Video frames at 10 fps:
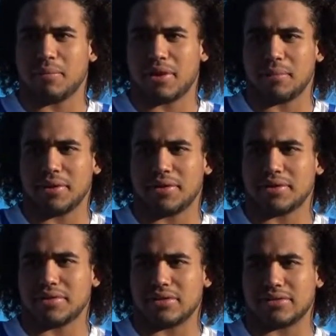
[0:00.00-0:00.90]
But I mean,
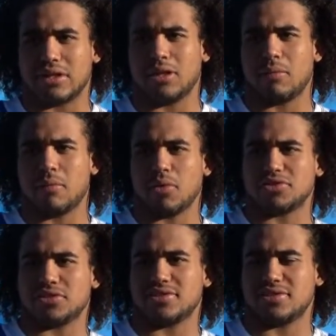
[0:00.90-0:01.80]
it's a little bit more
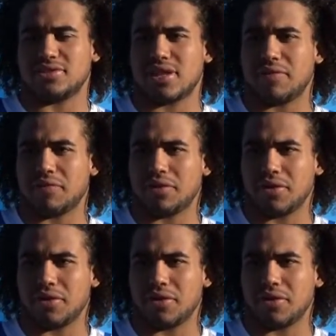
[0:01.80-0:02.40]
so since it's Stanford.